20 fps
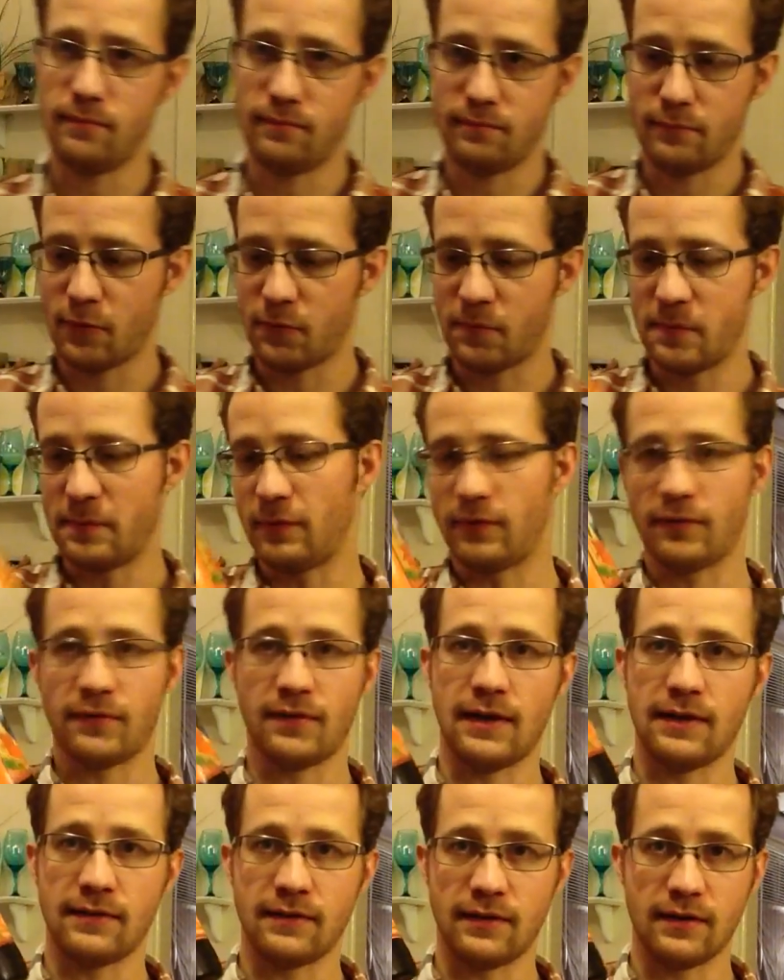Most people
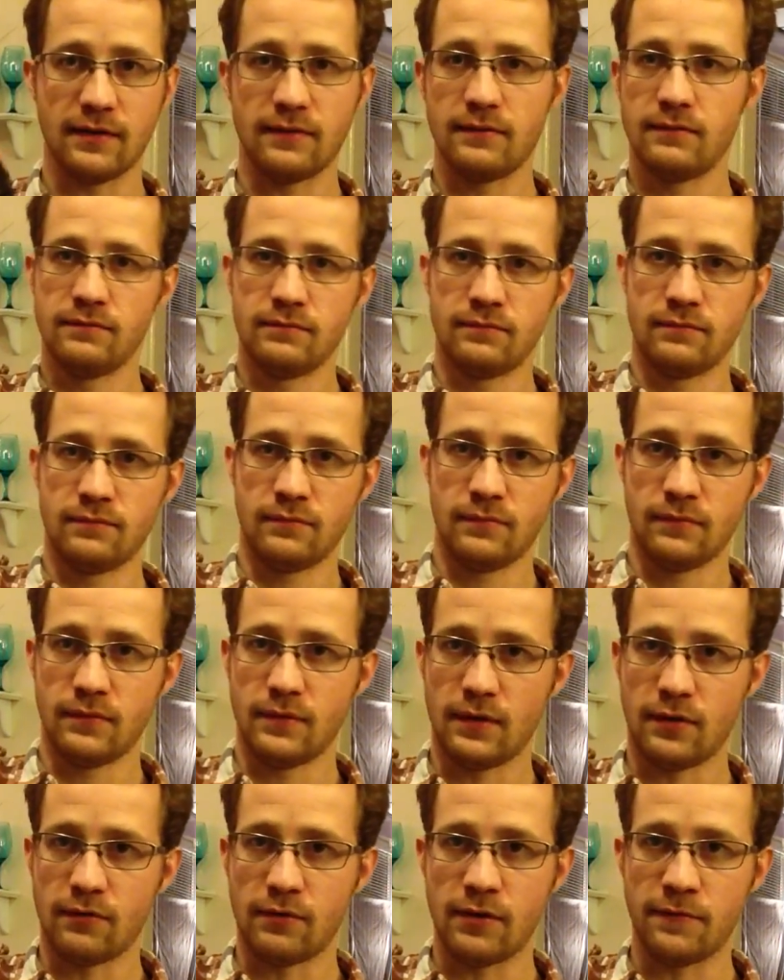say that
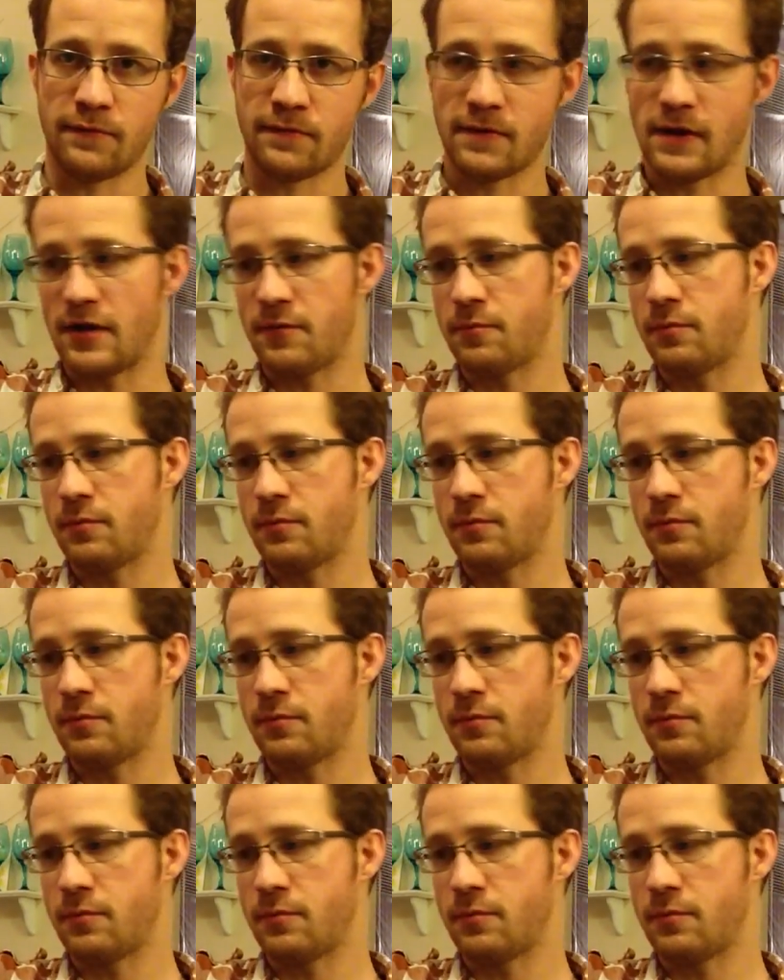the Green Flash